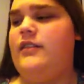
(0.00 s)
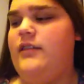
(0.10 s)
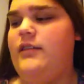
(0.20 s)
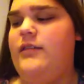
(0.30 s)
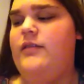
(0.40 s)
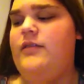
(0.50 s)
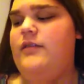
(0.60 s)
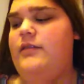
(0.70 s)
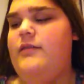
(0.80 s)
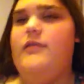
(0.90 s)

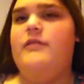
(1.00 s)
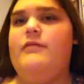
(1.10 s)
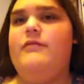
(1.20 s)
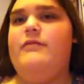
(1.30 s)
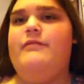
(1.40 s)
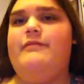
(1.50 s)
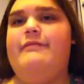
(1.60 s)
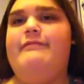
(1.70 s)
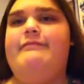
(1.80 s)
Nobody speaks.